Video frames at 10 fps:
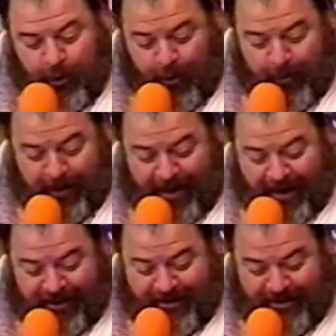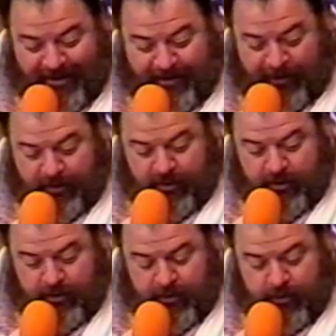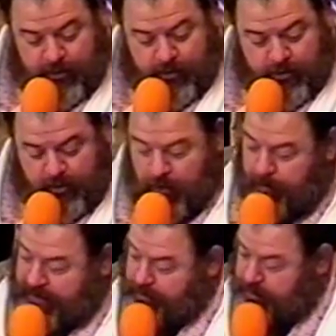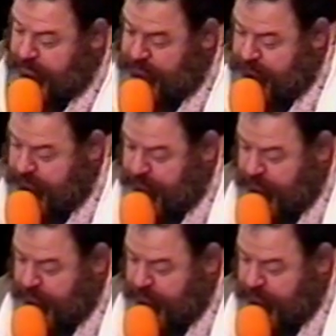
Oh gosh! Oh my goodness.